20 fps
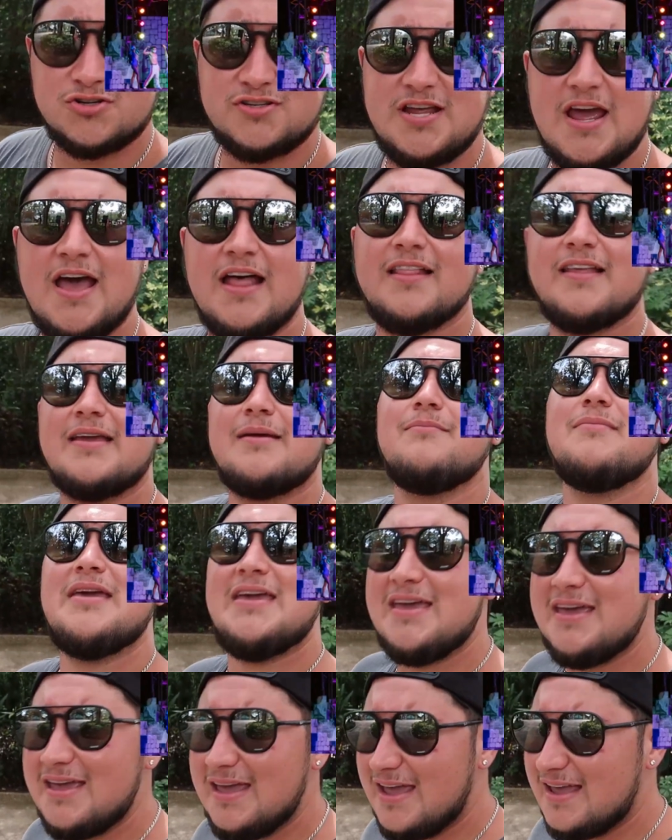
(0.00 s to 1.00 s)
you're telling
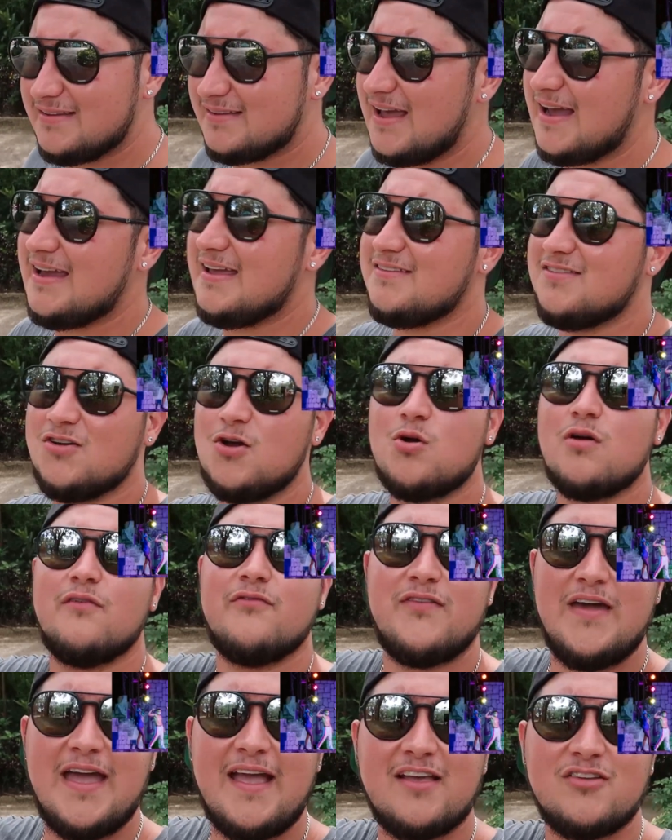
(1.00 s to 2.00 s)
me is I get to go to
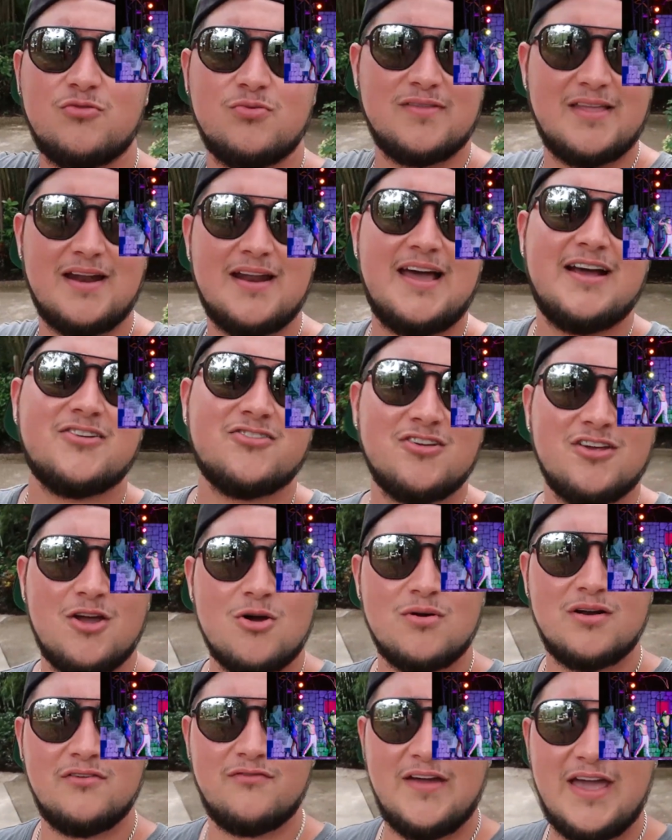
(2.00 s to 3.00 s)
Vegas without actually
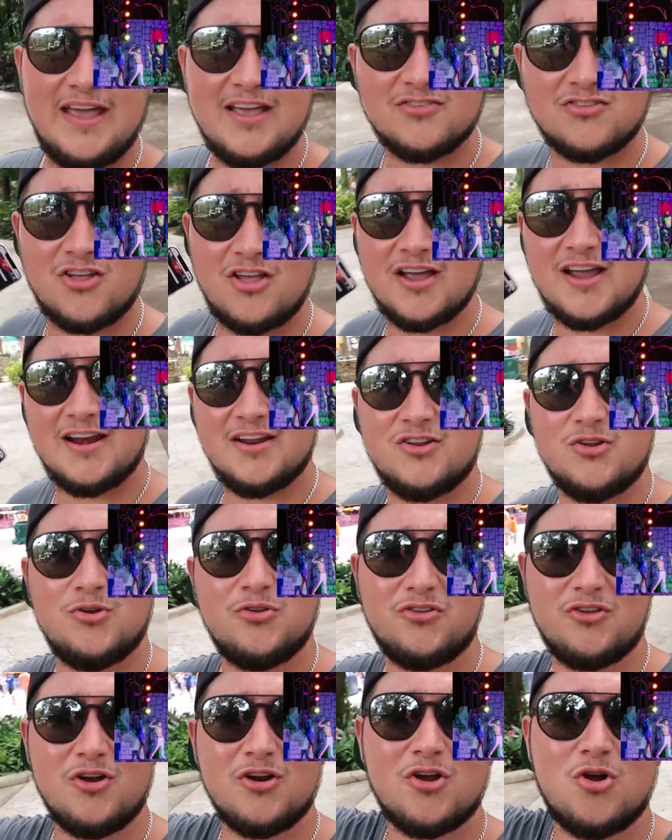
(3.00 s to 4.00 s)
going to Vegas? All I gotta do
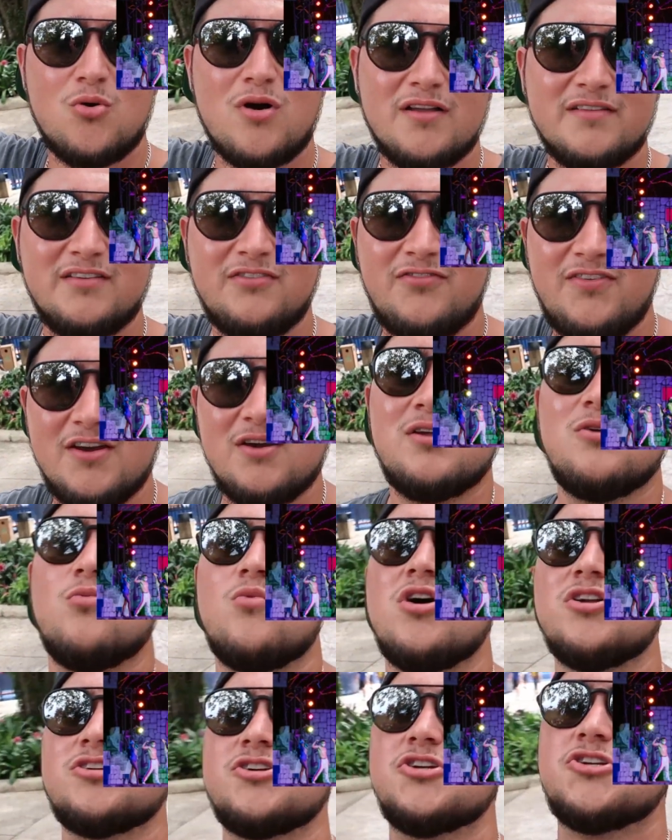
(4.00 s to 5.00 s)
is go to Gwazi Field and
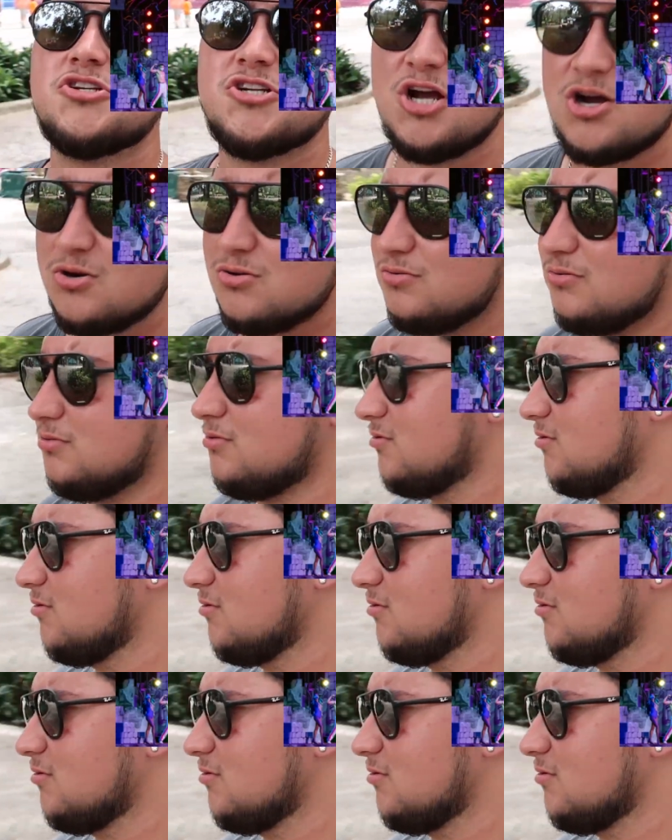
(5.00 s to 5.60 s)
watch a show?